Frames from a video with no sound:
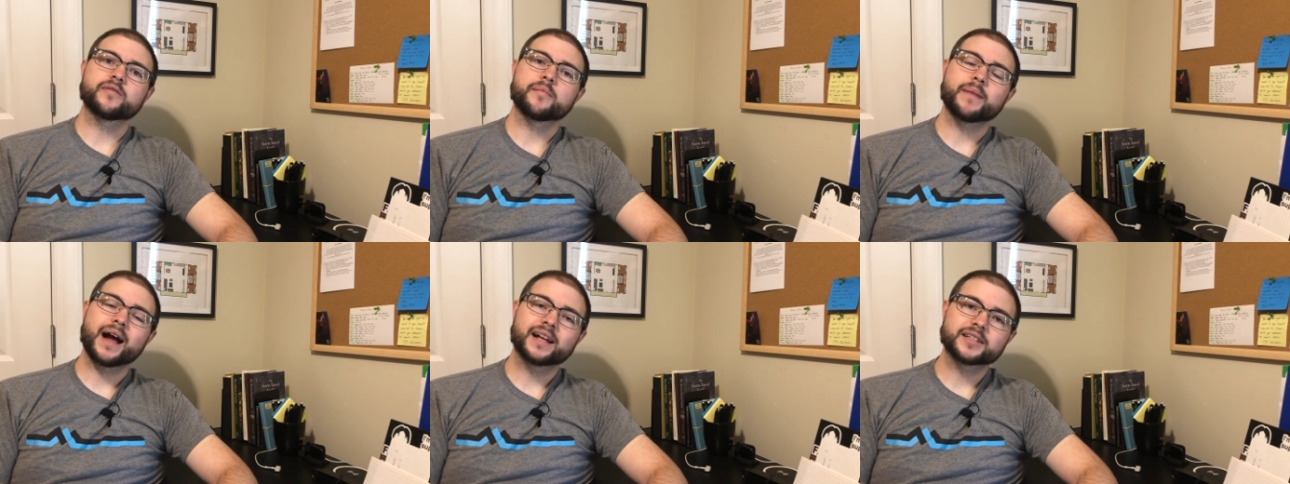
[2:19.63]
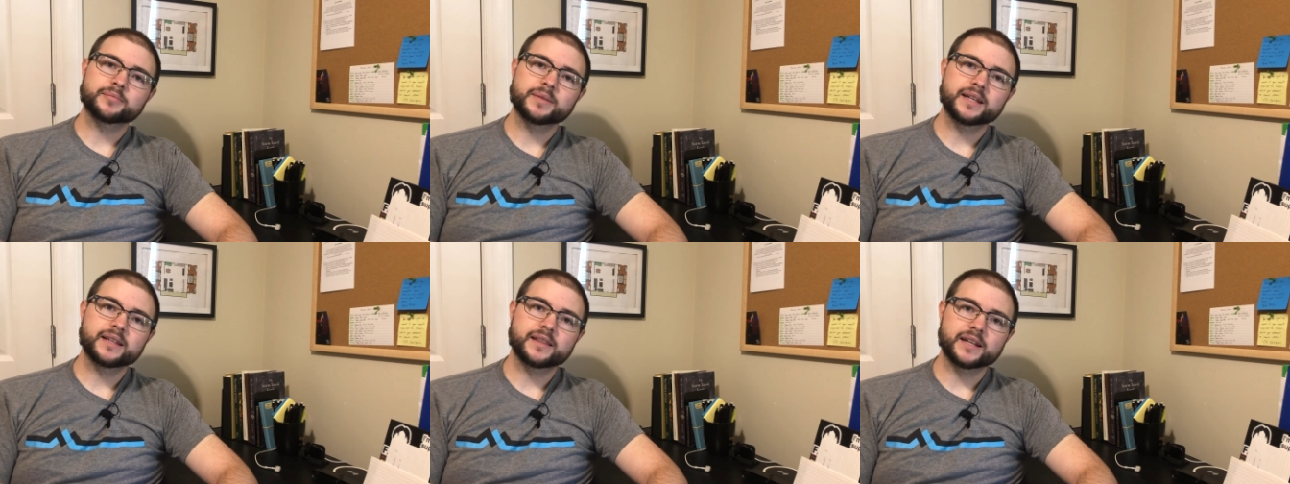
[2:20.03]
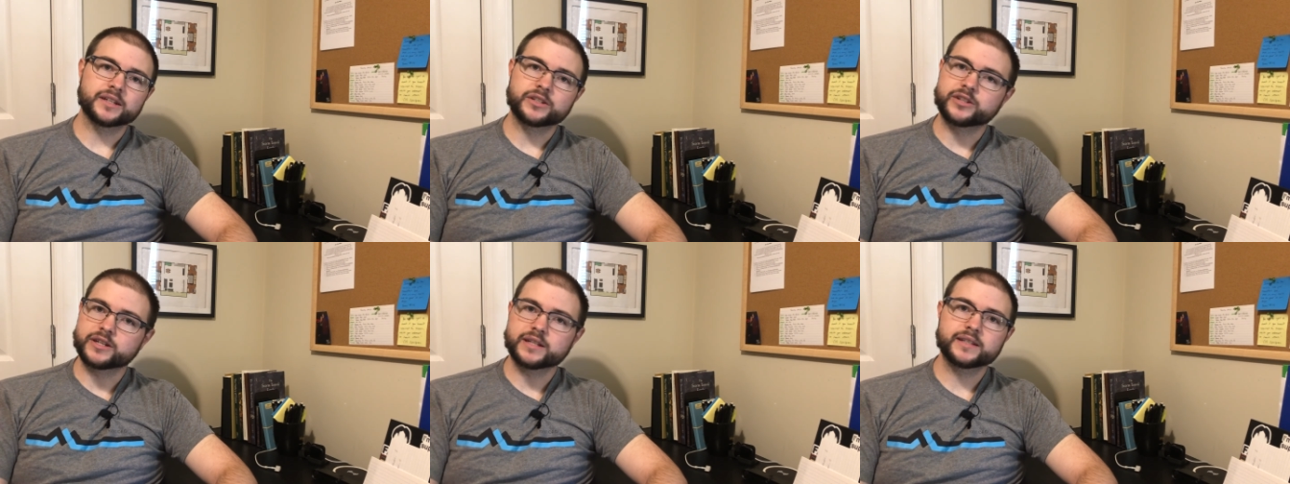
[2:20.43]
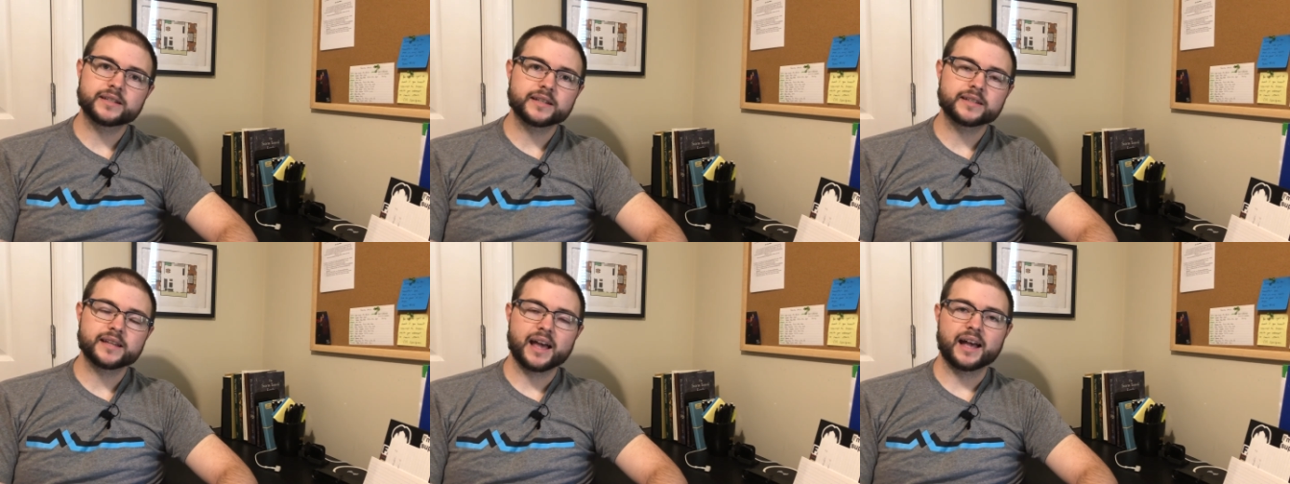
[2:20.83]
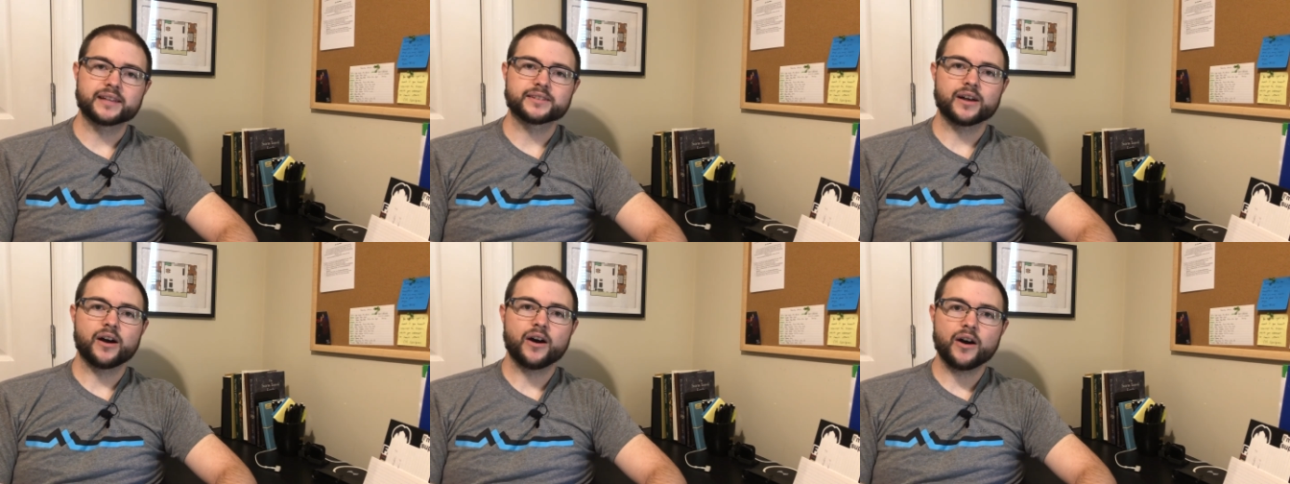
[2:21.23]
It reminds me that Jesus
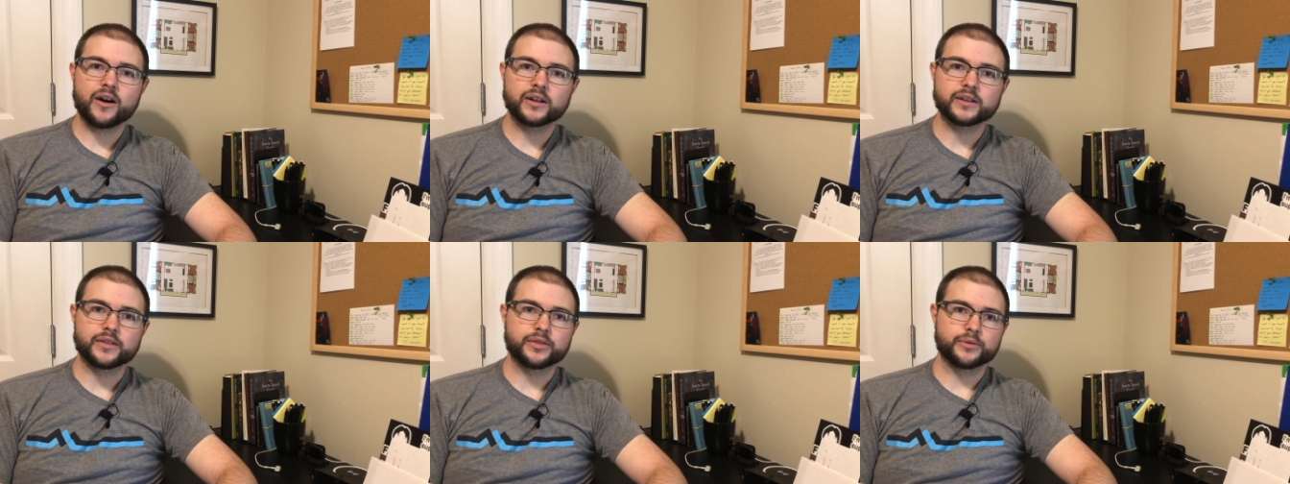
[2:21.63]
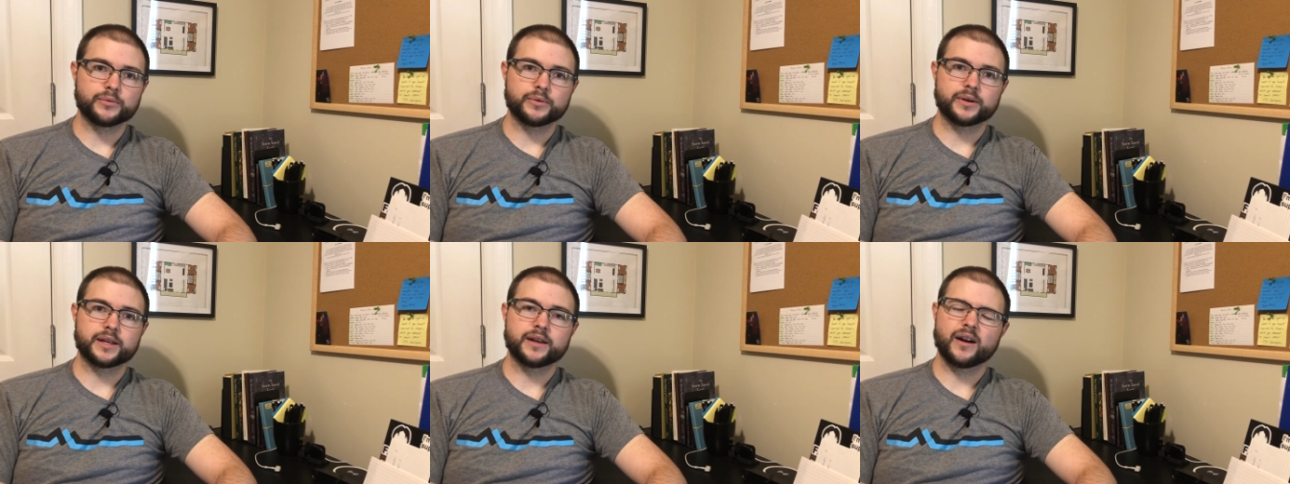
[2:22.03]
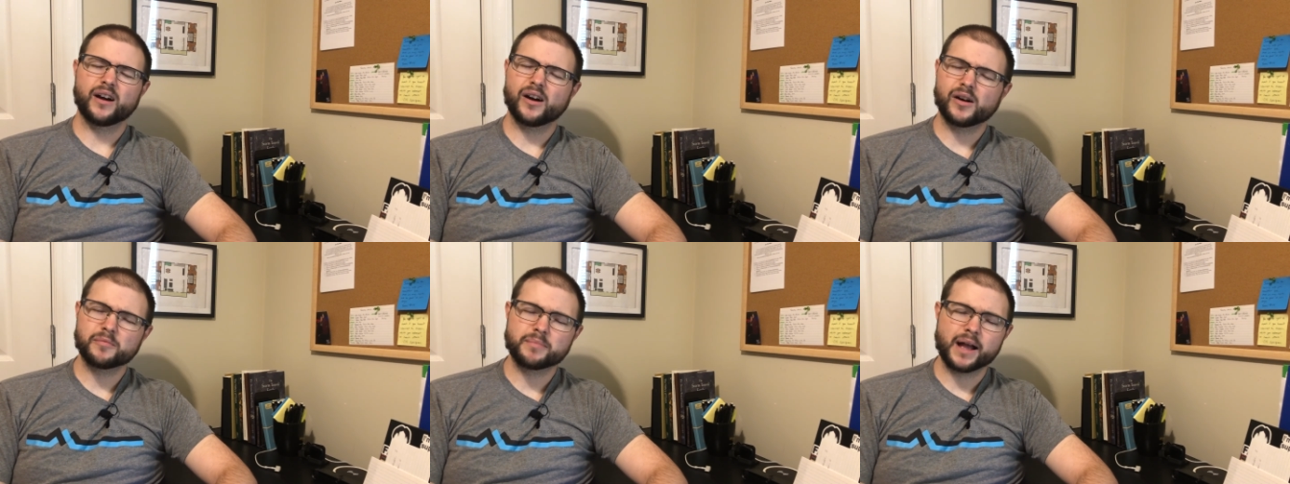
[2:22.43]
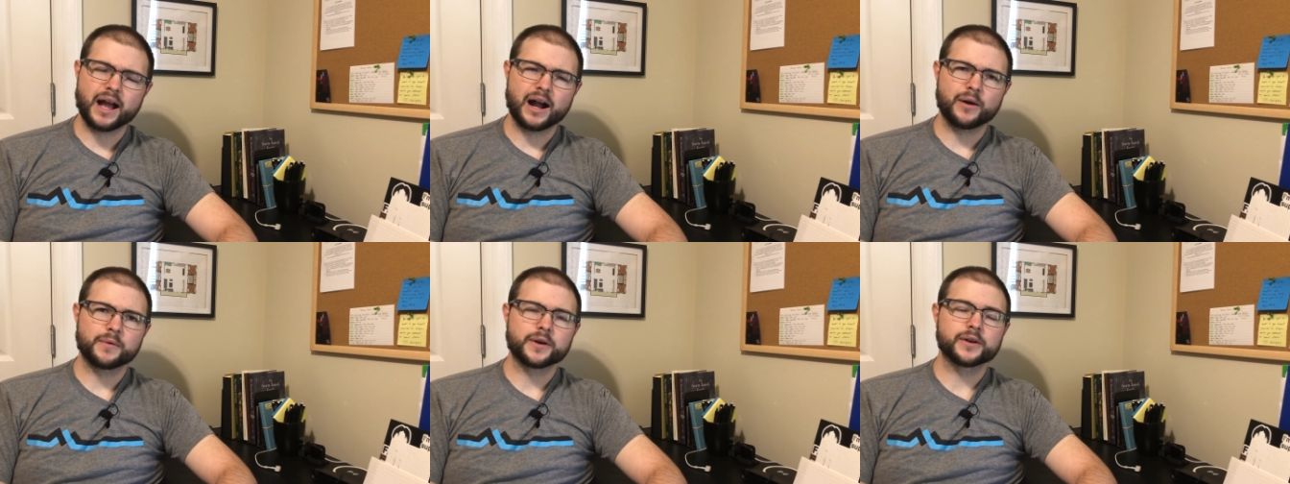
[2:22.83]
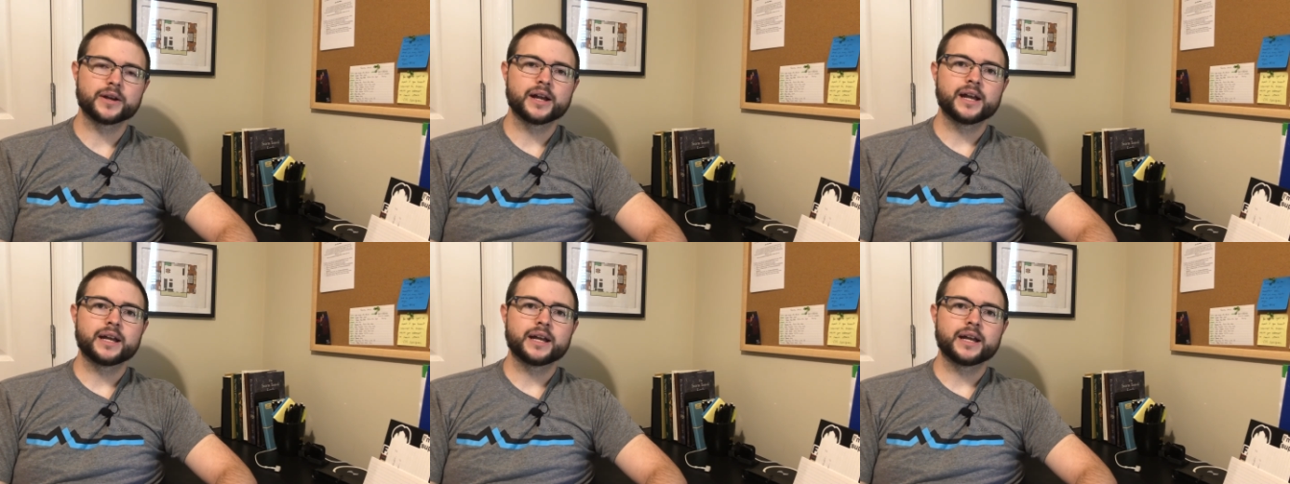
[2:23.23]
has all authority, all power.